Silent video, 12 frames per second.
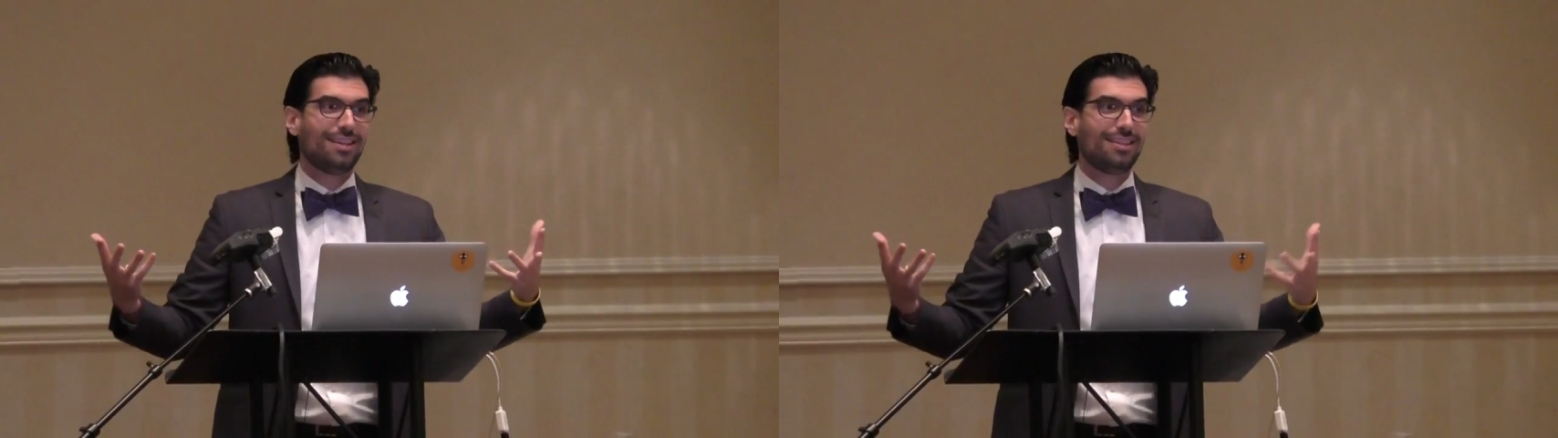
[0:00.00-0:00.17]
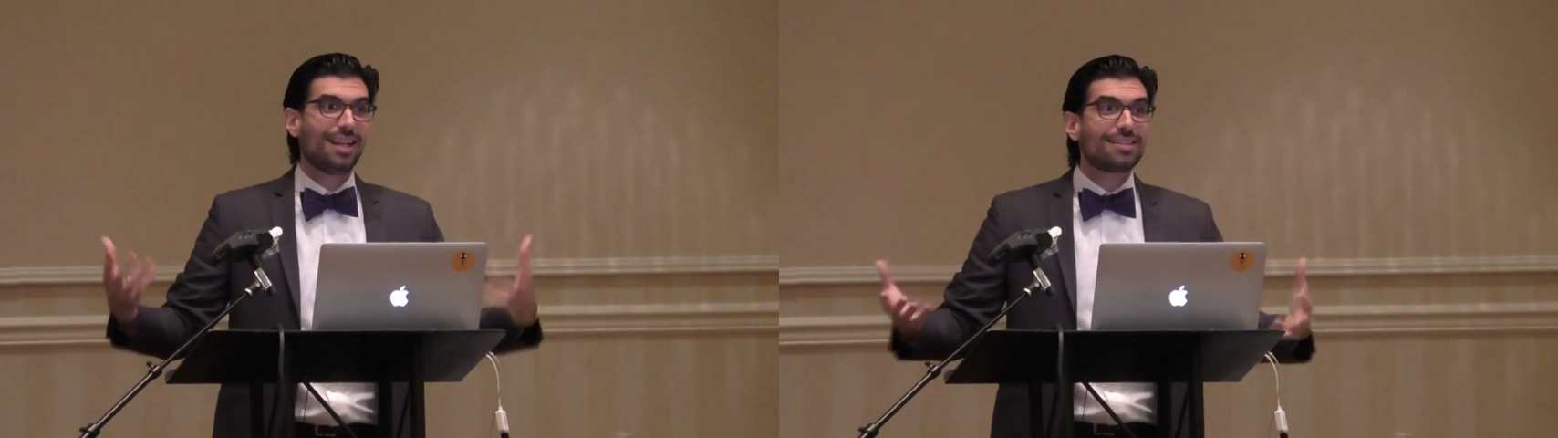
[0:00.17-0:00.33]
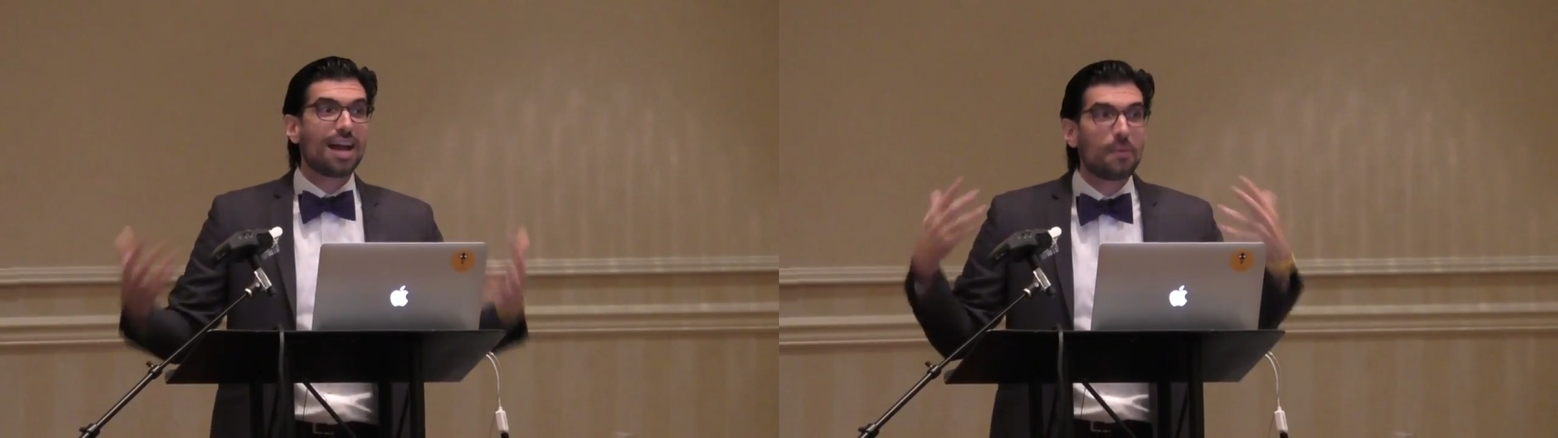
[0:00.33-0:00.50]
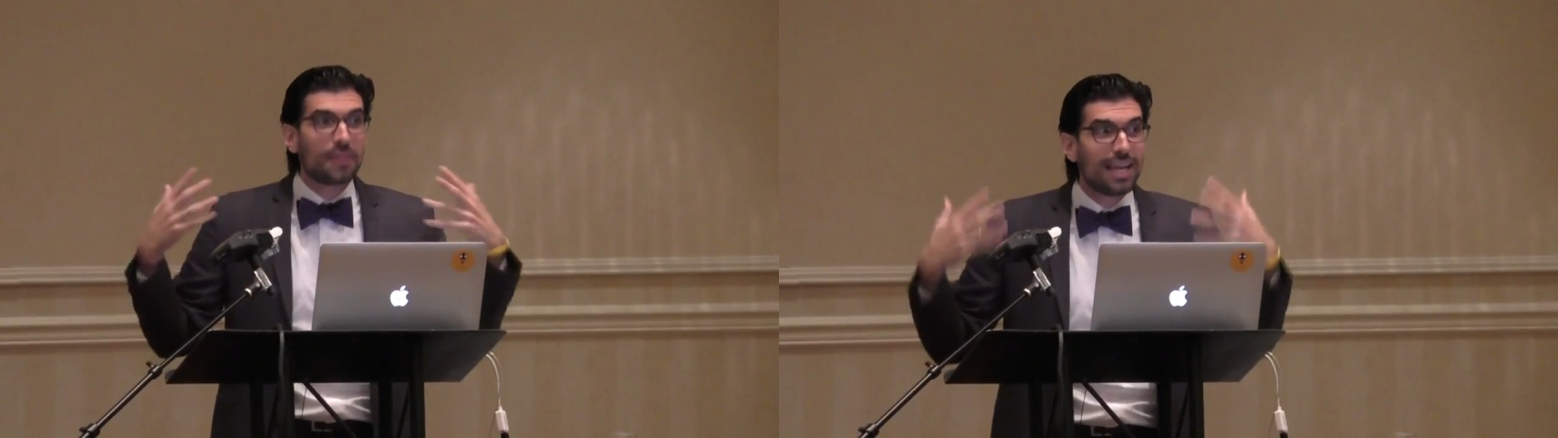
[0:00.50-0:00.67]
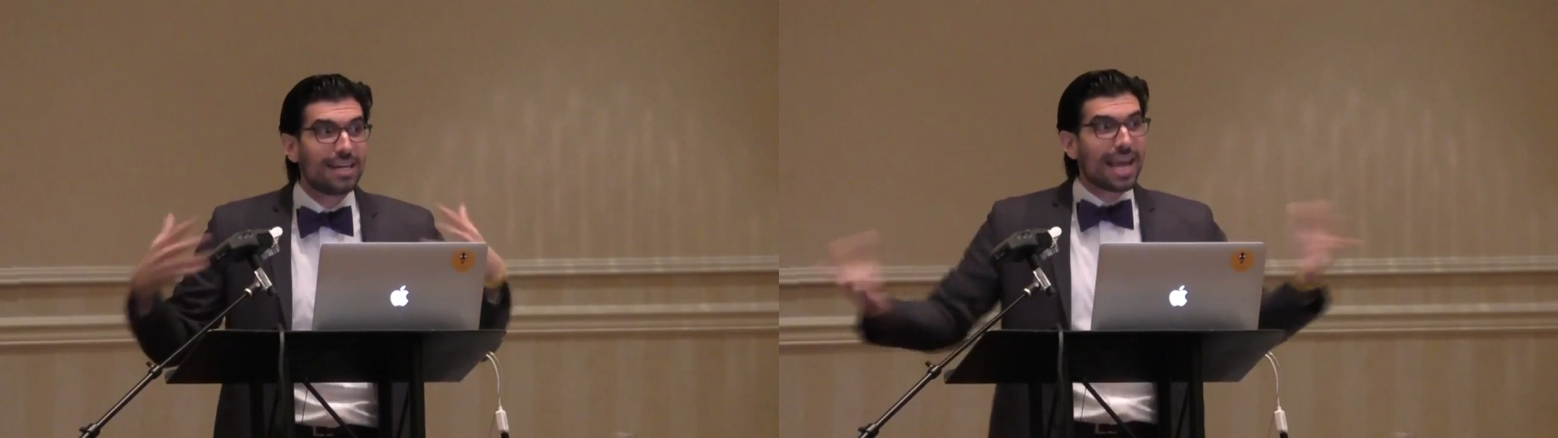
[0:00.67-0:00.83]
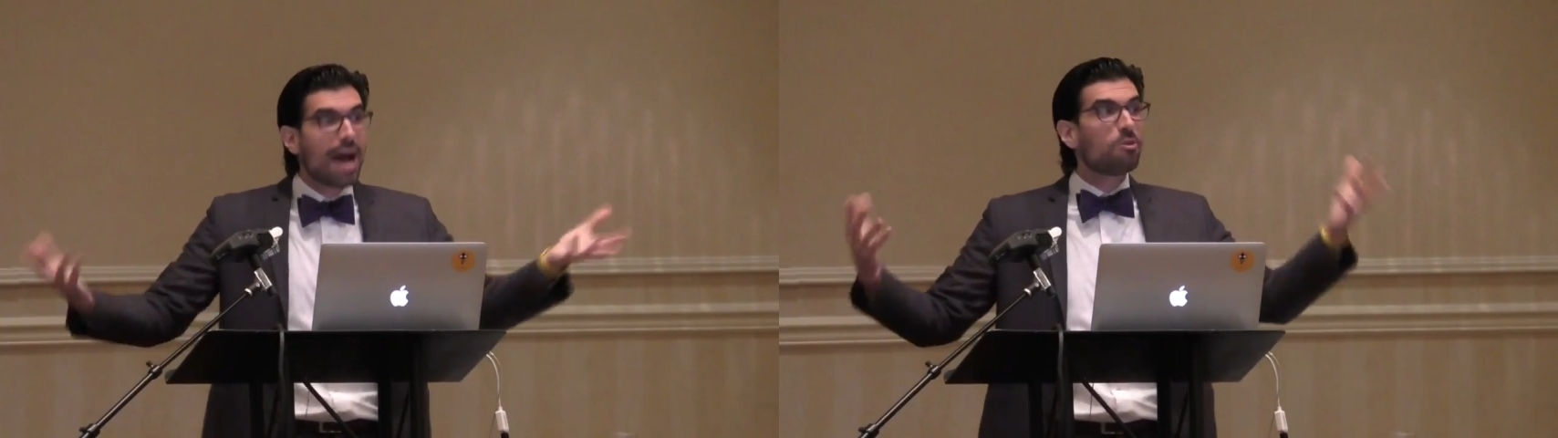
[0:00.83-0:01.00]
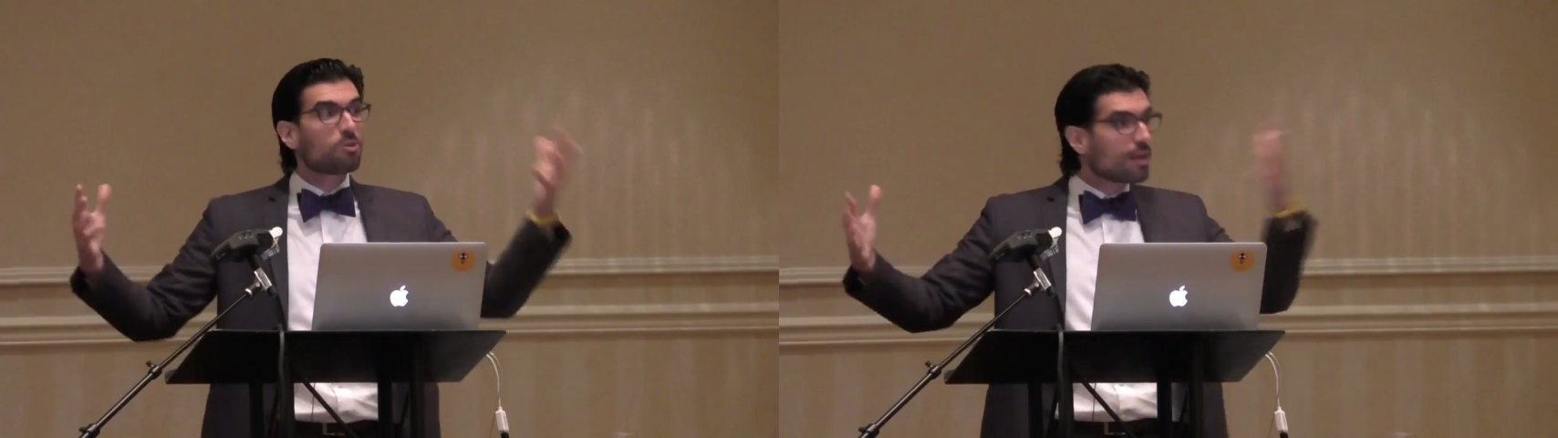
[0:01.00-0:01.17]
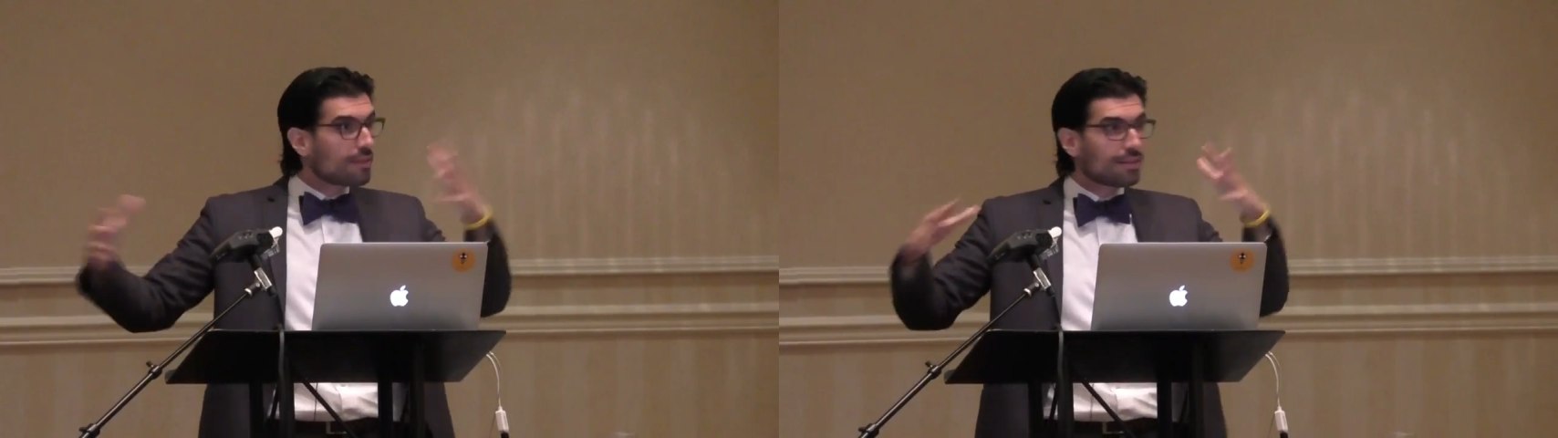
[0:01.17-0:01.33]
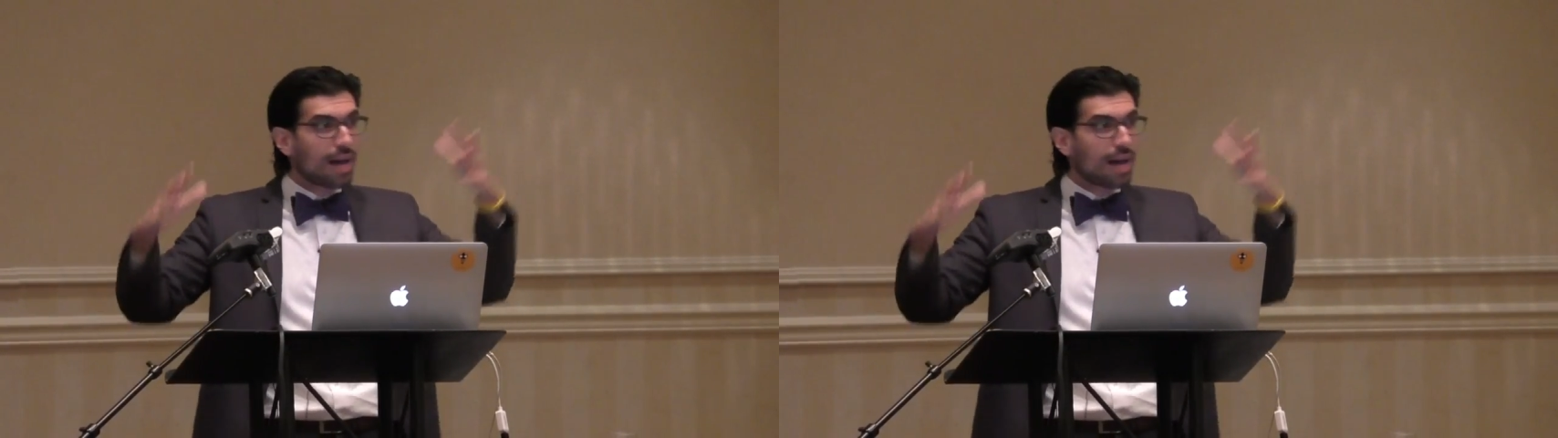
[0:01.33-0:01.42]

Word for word: That's not what they encounter at the